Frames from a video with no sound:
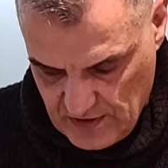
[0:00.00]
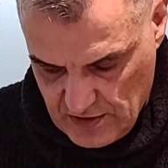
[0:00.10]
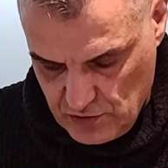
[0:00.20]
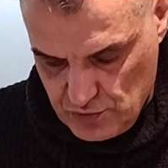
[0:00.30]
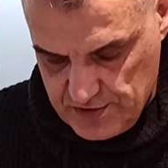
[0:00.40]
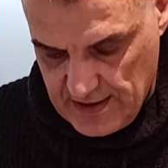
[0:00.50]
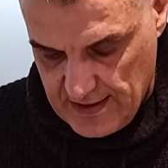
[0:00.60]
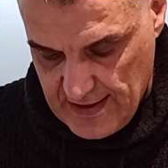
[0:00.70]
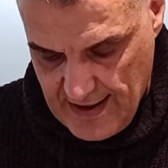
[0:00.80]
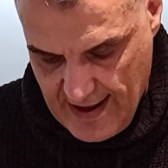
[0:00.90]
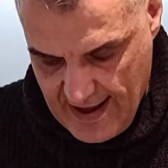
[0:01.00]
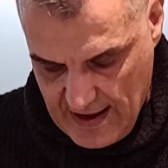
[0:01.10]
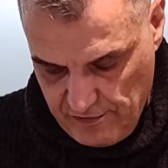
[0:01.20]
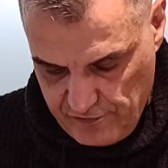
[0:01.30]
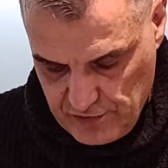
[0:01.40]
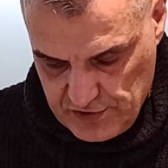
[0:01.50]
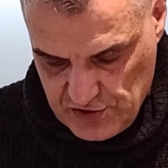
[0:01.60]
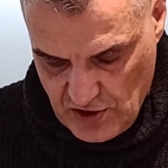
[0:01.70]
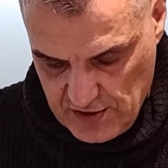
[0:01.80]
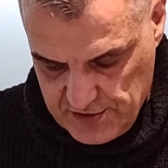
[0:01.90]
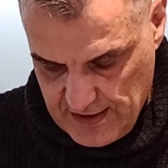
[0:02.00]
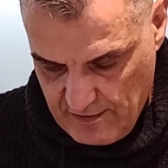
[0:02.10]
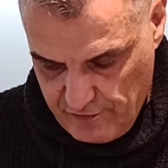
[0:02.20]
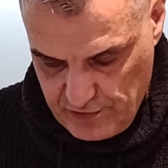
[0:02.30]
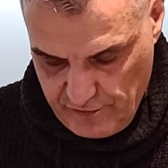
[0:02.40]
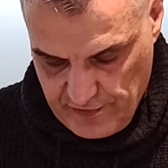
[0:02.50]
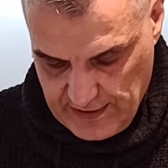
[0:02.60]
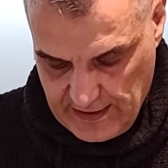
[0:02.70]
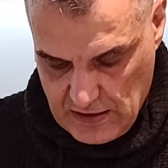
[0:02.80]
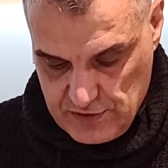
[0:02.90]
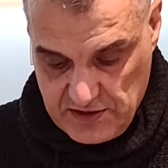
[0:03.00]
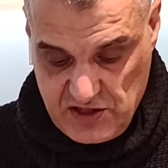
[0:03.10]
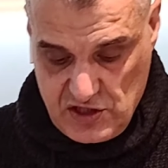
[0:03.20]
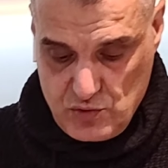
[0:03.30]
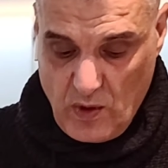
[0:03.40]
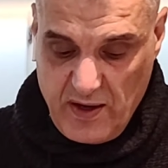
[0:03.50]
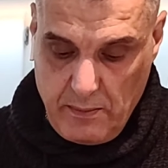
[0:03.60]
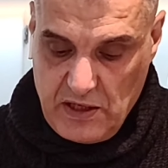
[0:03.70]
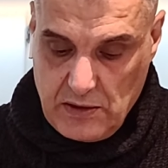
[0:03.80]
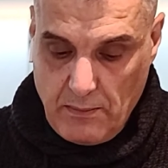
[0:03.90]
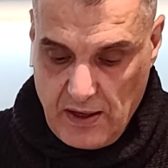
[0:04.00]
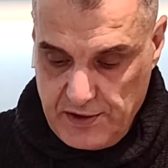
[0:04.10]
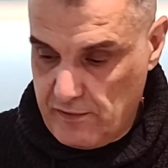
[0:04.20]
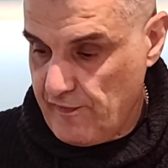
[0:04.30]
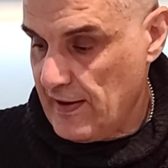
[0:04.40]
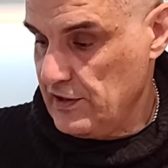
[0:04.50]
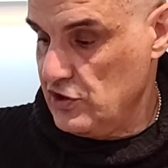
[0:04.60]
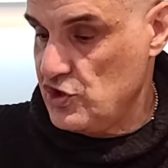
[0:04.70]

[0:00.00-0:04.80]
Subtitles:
Gonna use half for the sauce and half for the filling. How's that? This is one medium onion finely